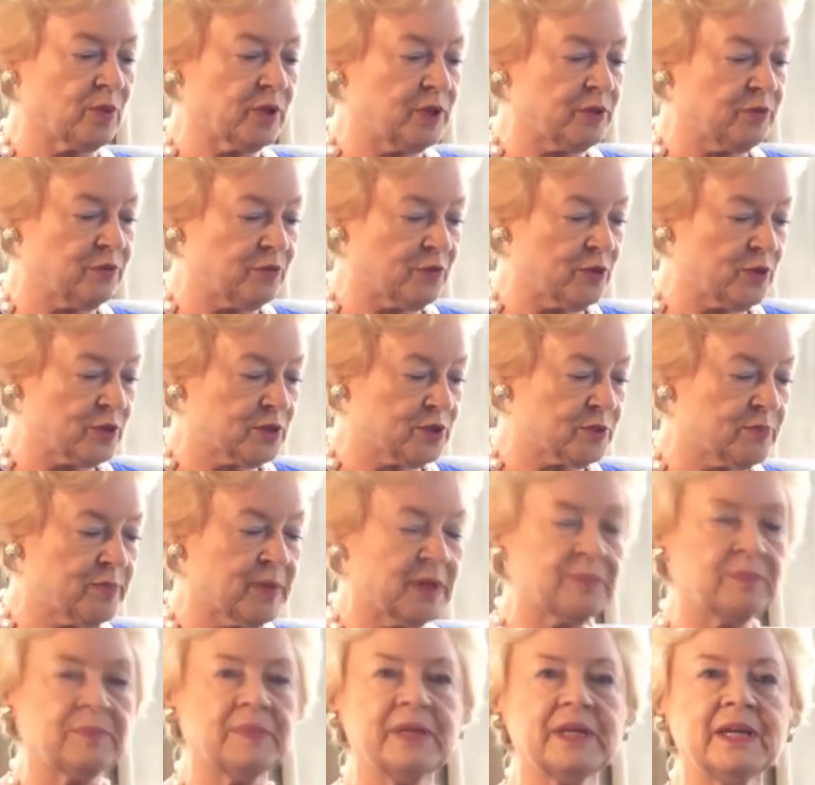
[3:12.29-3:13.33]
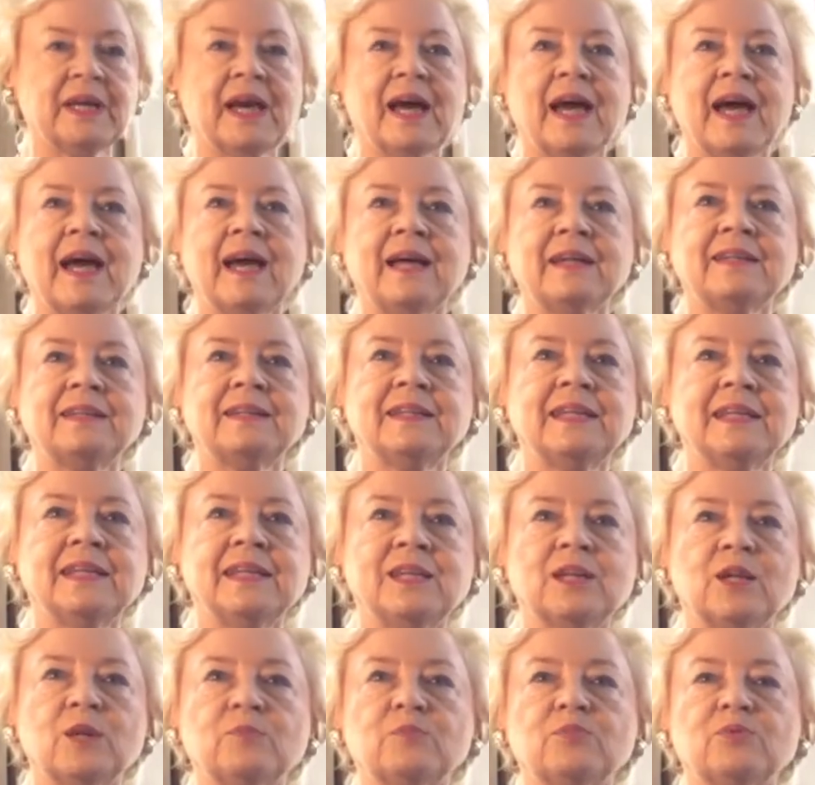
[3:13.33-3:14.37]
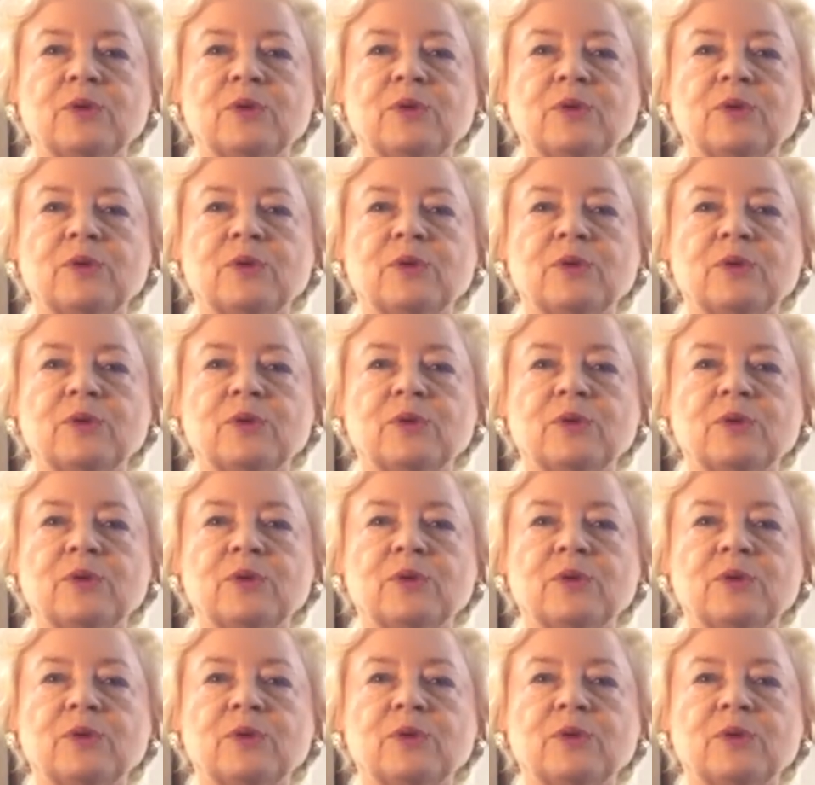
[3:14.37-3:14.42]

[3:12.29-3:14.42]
when he first met me, had the